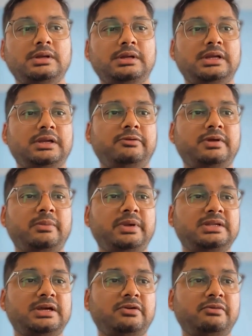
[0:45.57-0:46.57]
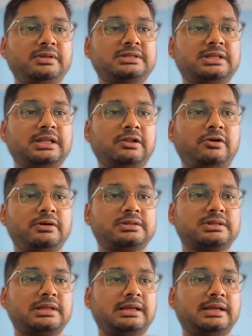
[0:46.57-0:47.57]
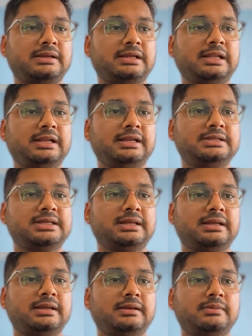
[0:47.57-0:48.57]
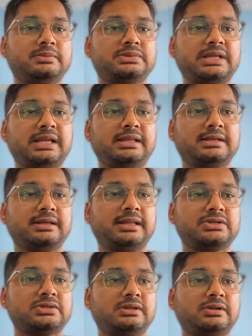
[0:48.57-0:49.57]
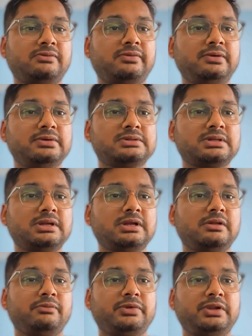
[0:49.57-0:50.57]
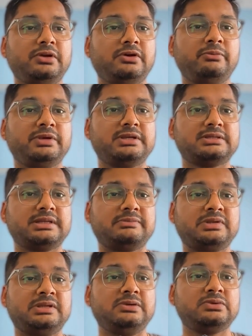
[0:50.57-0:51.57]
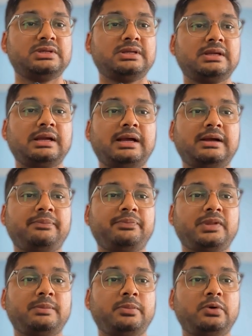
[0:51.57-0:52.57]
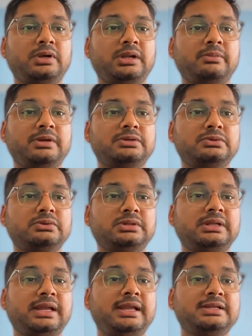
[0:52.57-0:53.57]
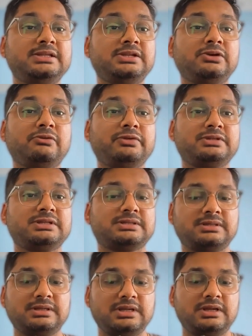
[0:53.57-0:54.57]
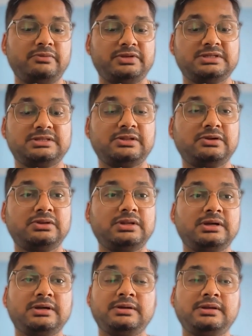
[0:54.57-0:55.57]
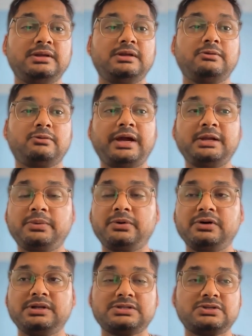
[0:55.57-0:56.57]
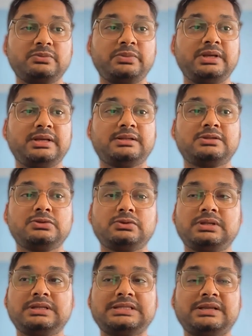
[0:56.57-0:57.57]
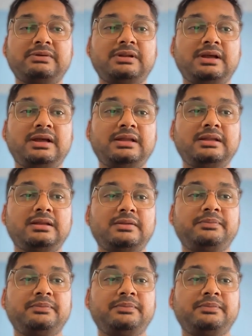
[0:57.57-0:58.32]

If you're coming down, you will see the logs uh, clearly um, saying the connection refused. We know because it's been using uh, a port number 2380, which is which is not the right port. It should be a 2379.